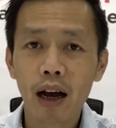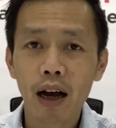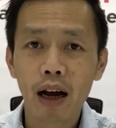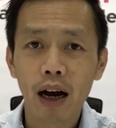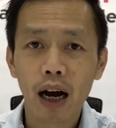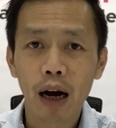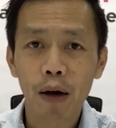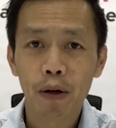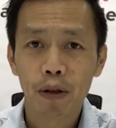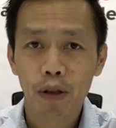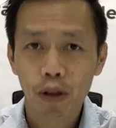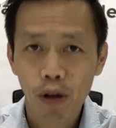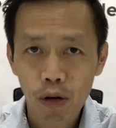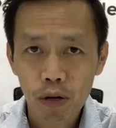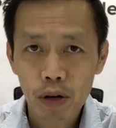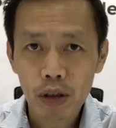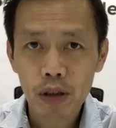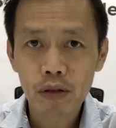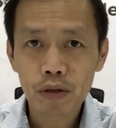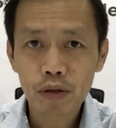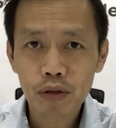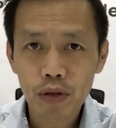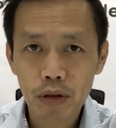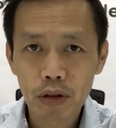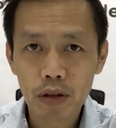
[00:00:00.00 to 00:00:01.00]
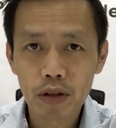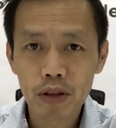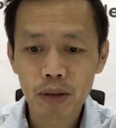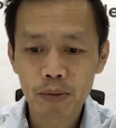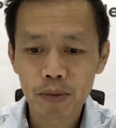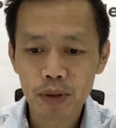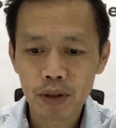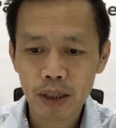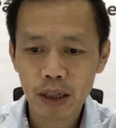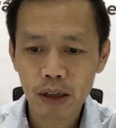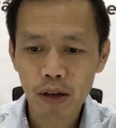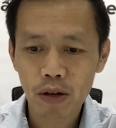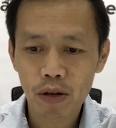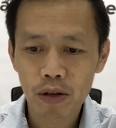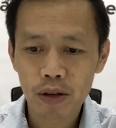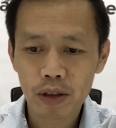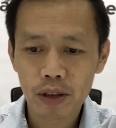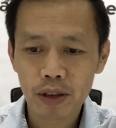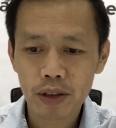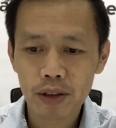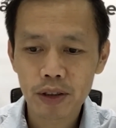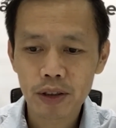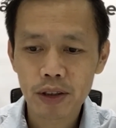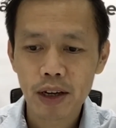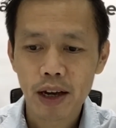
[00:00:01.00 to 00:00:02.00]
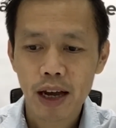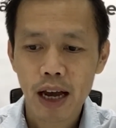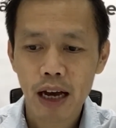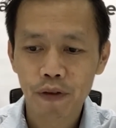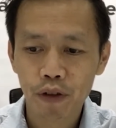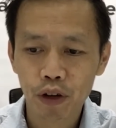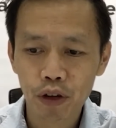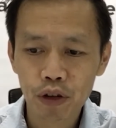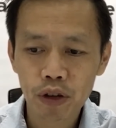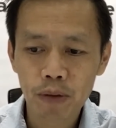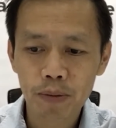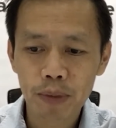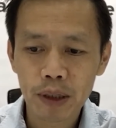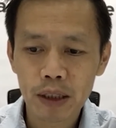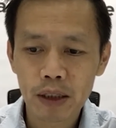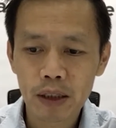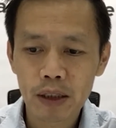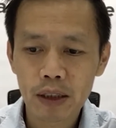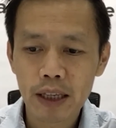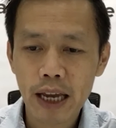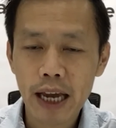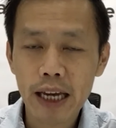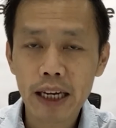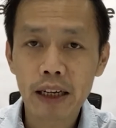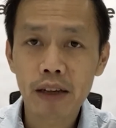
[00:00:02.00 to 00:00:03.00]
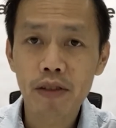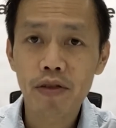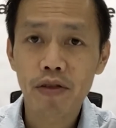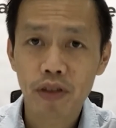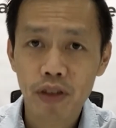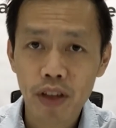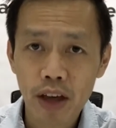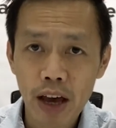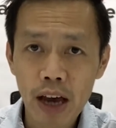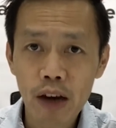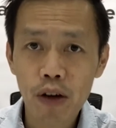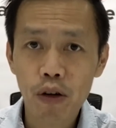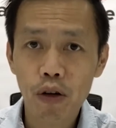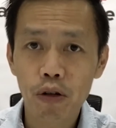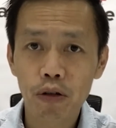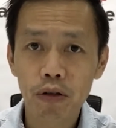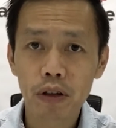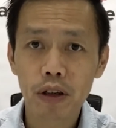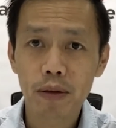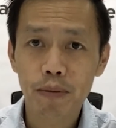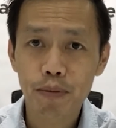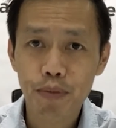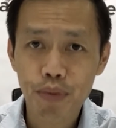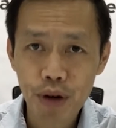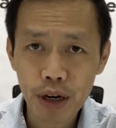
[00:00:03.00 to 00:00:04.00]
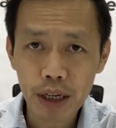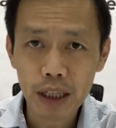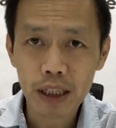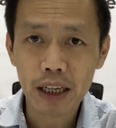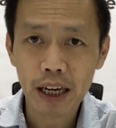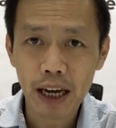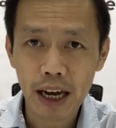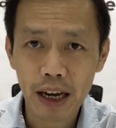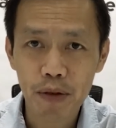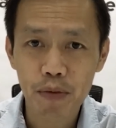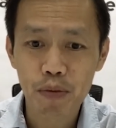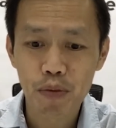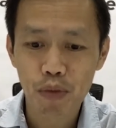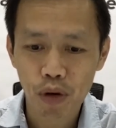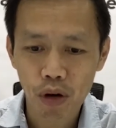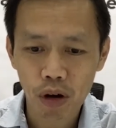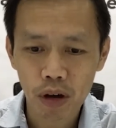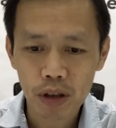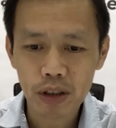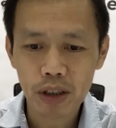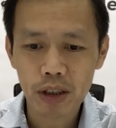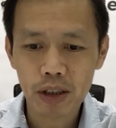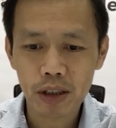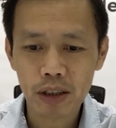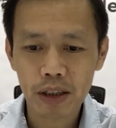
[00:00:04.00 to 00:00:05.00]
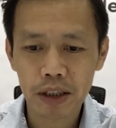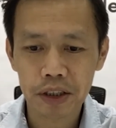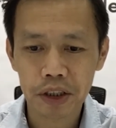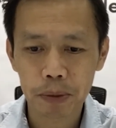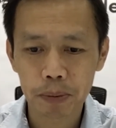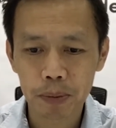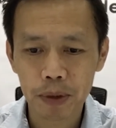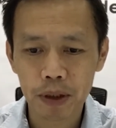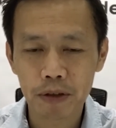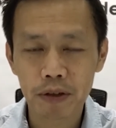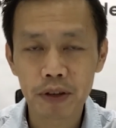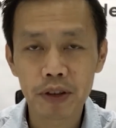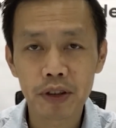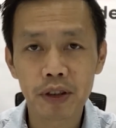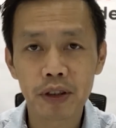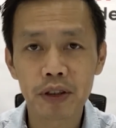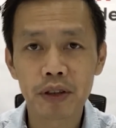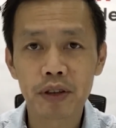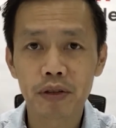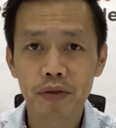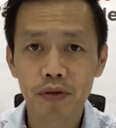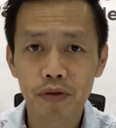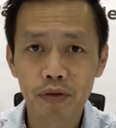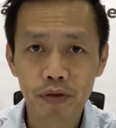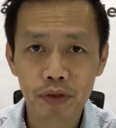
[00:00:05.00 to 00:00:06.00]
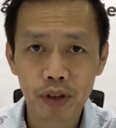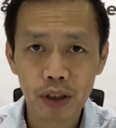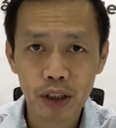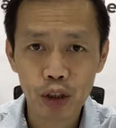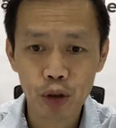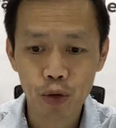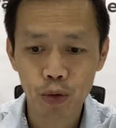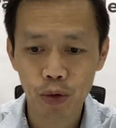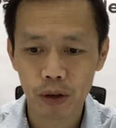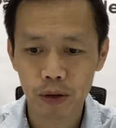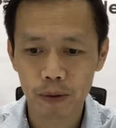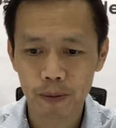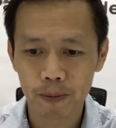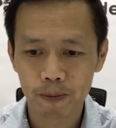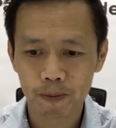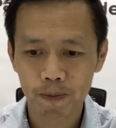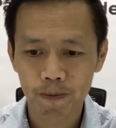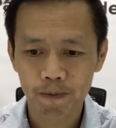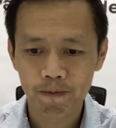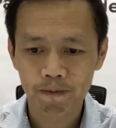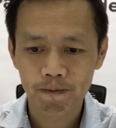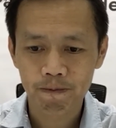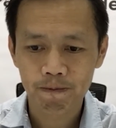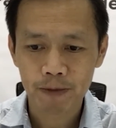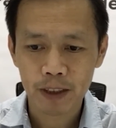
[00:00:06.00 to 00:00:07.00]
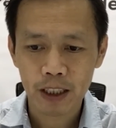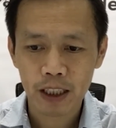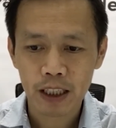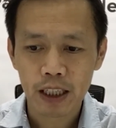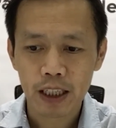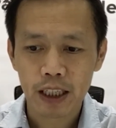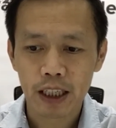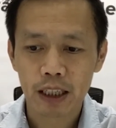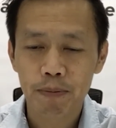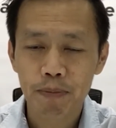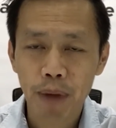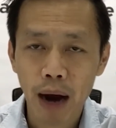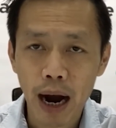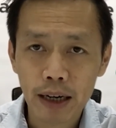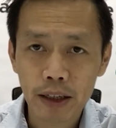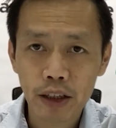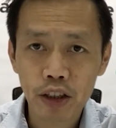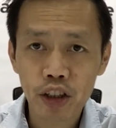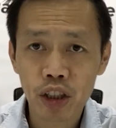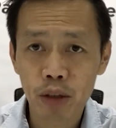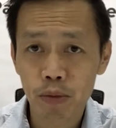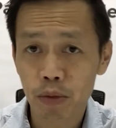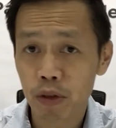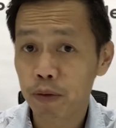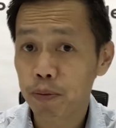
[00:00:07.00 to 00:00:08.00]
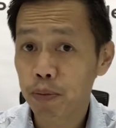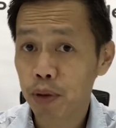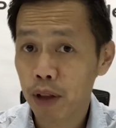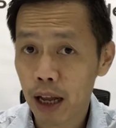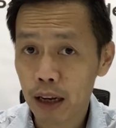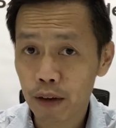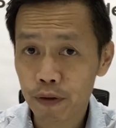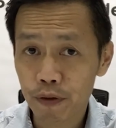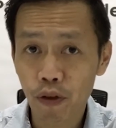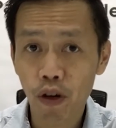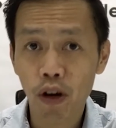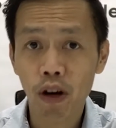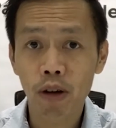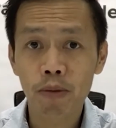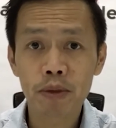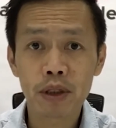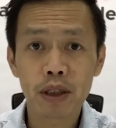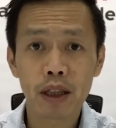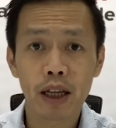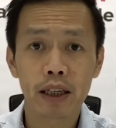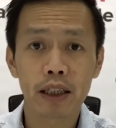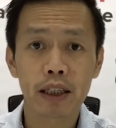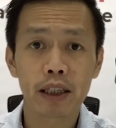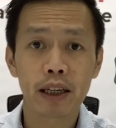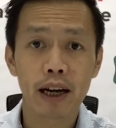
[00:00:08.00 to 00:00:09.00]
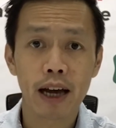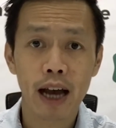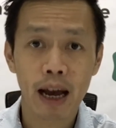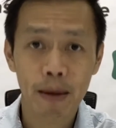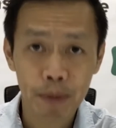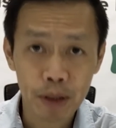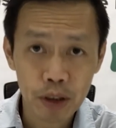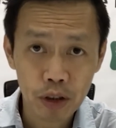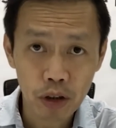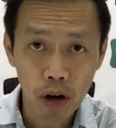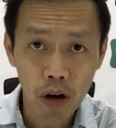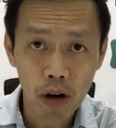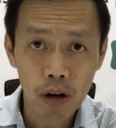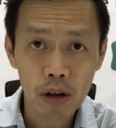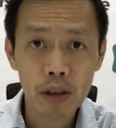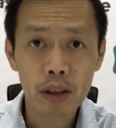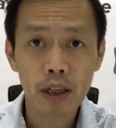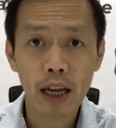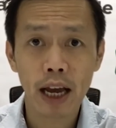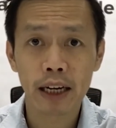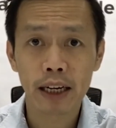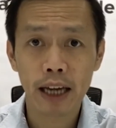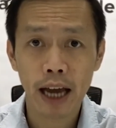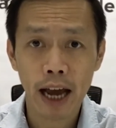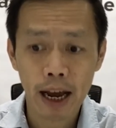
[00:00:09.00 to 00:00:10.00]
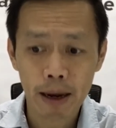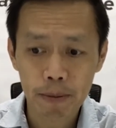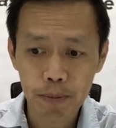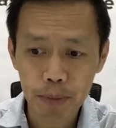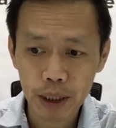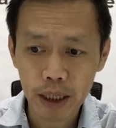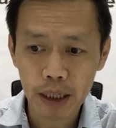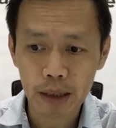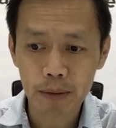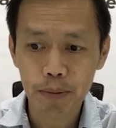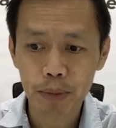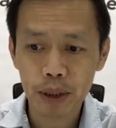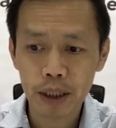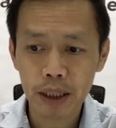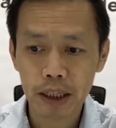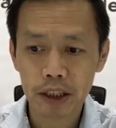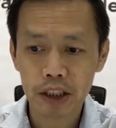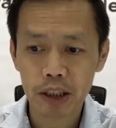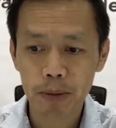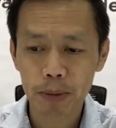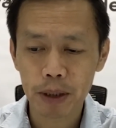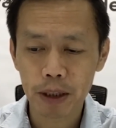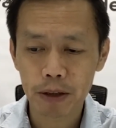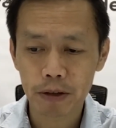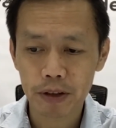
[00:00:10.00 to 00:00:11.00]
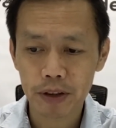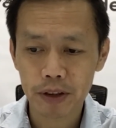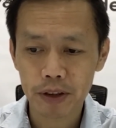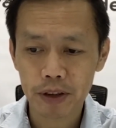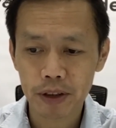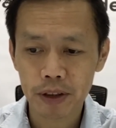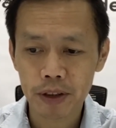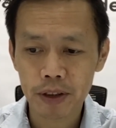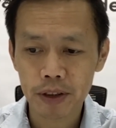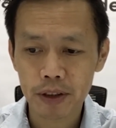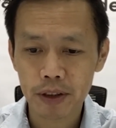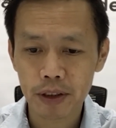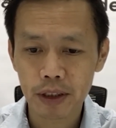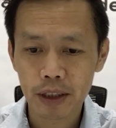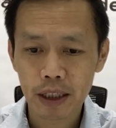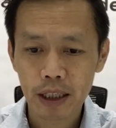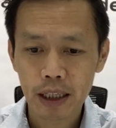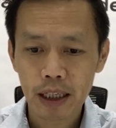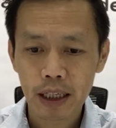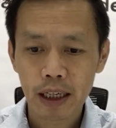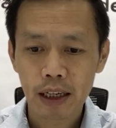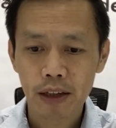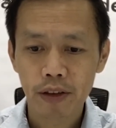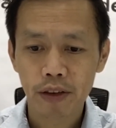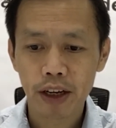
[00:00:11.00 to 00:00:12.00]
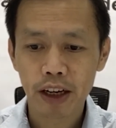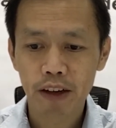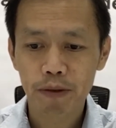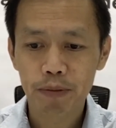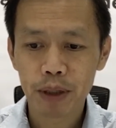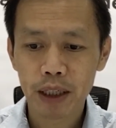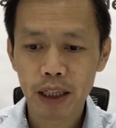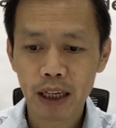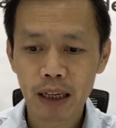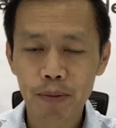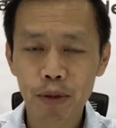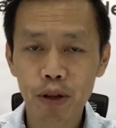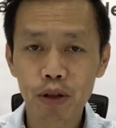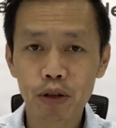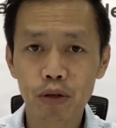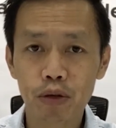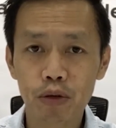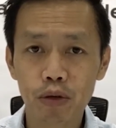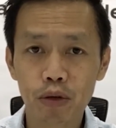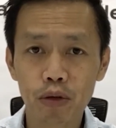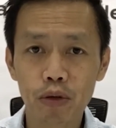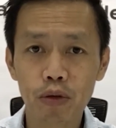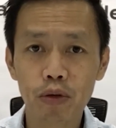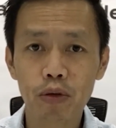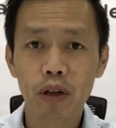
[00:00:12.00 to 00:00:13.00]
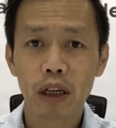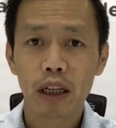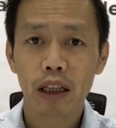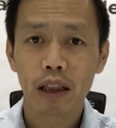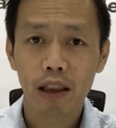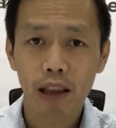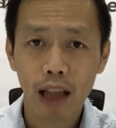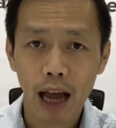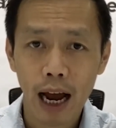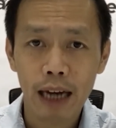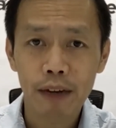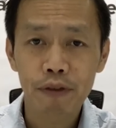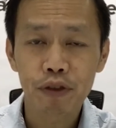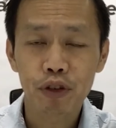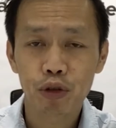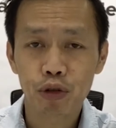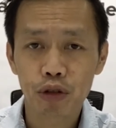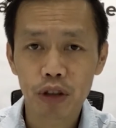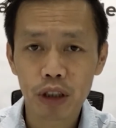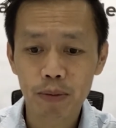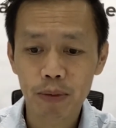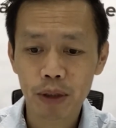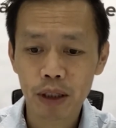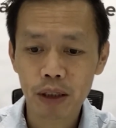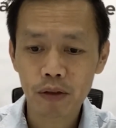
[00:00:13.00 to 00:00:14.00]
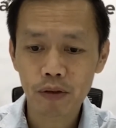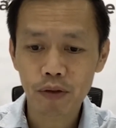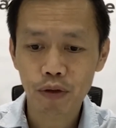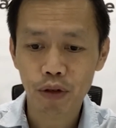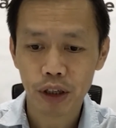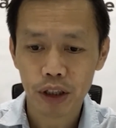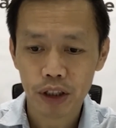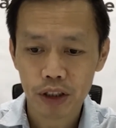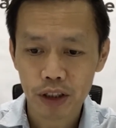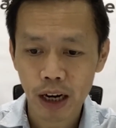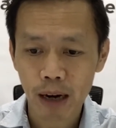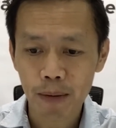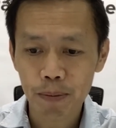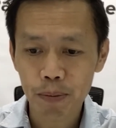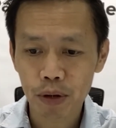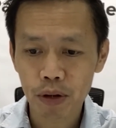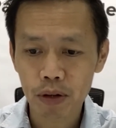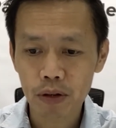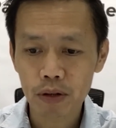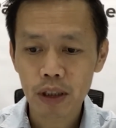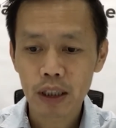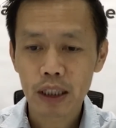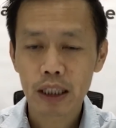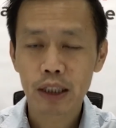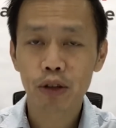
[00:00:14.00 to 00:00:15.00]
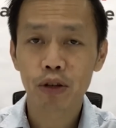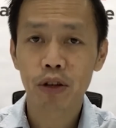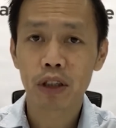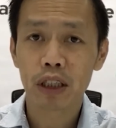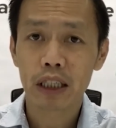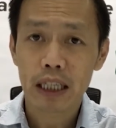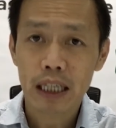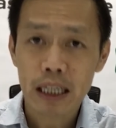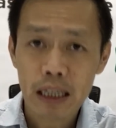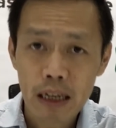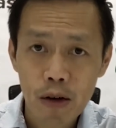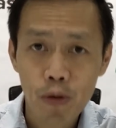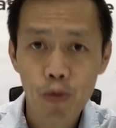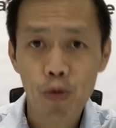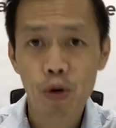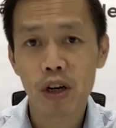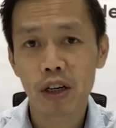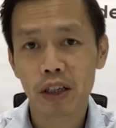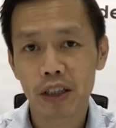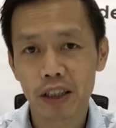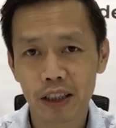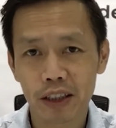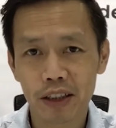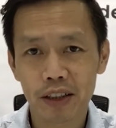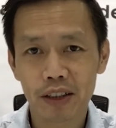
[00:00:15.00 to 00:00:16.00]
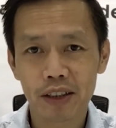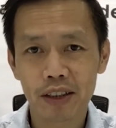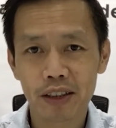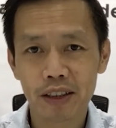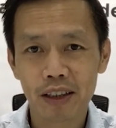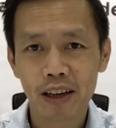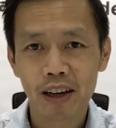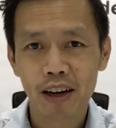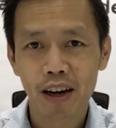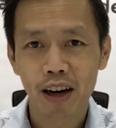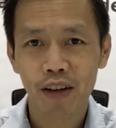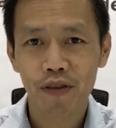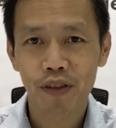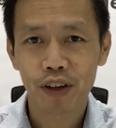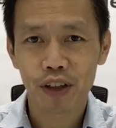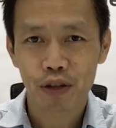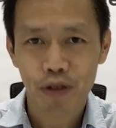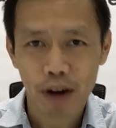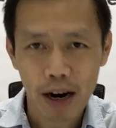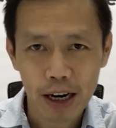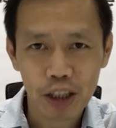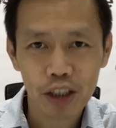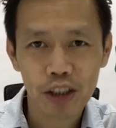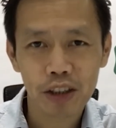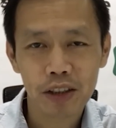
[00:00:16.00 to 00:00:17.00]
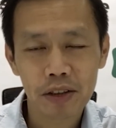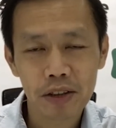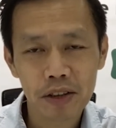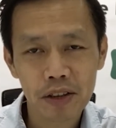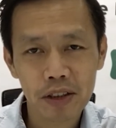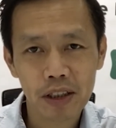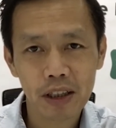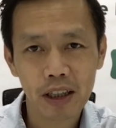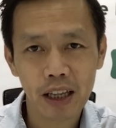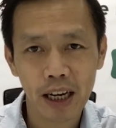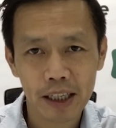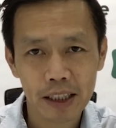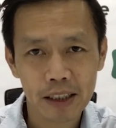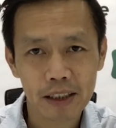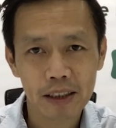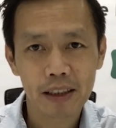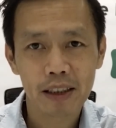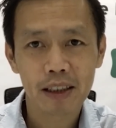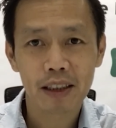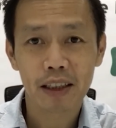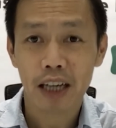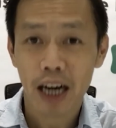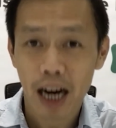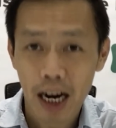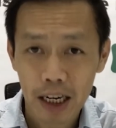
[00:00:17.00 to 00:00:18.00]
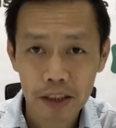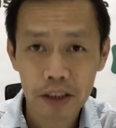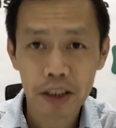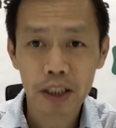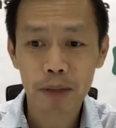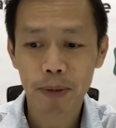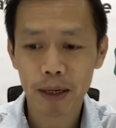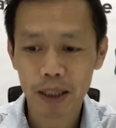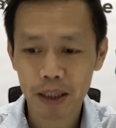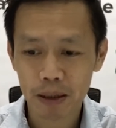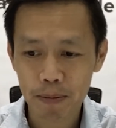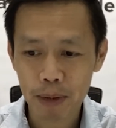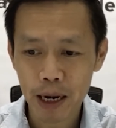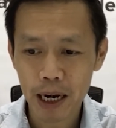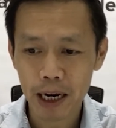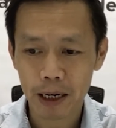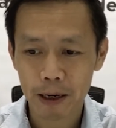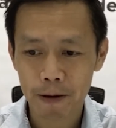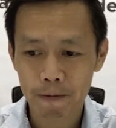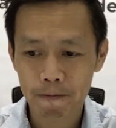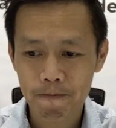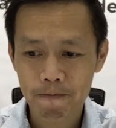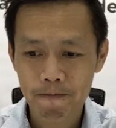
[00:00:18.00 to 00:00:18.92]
Our local tourism stakeholders have also been taking their own brick and mortar experiences virtual. In partnership with platforms like Amazon and Airbnb experiences, they have been able to do live streaming, for example, into the inner workings of attractions like Gardens by the Bay.